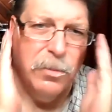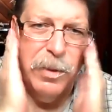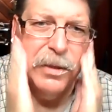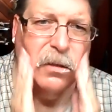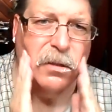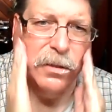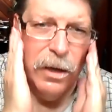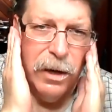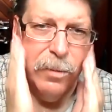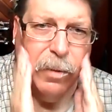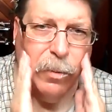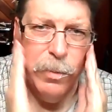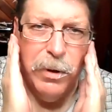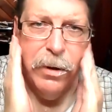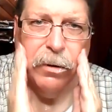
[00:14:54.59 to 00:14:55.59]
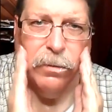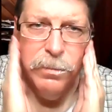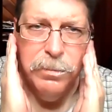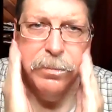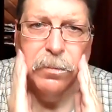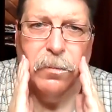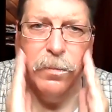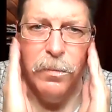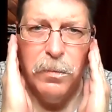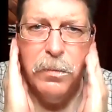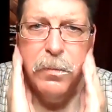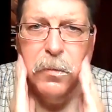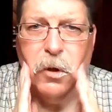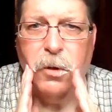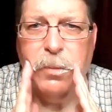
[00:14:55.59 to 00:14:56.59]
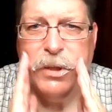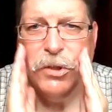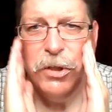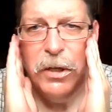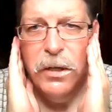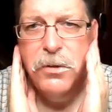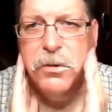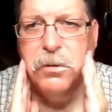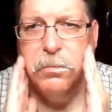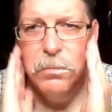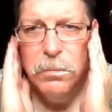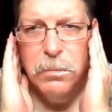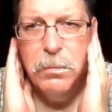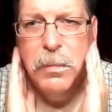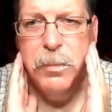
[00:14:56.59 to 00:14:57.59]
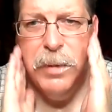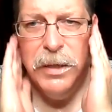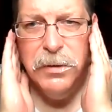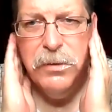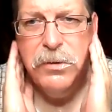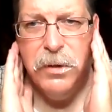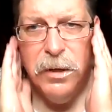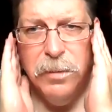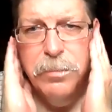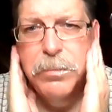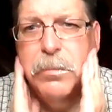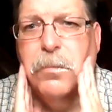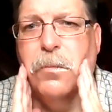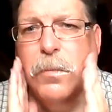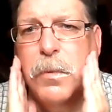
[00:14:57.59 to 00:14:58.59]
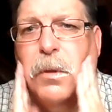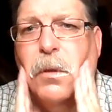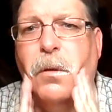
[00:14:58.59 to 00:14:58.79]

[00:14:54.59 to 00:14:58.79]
It's about the same up here on my cheeks. about the same.